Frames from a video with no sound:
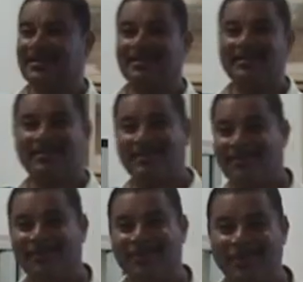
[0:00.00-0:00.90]
acres in
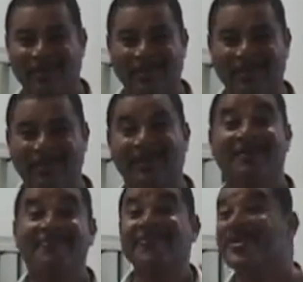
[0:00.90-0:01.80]
Holmes Rock,
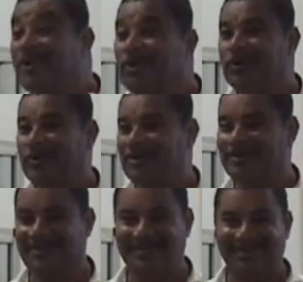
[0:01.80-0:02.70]
freehold.
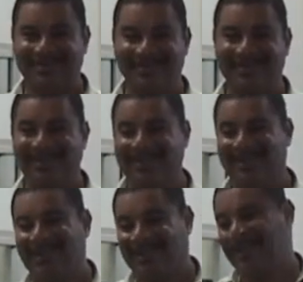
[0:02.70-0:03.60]

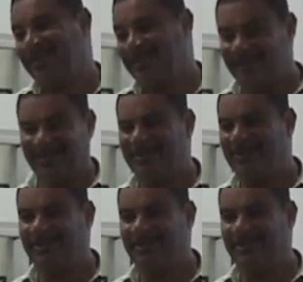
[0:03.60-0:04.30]
And even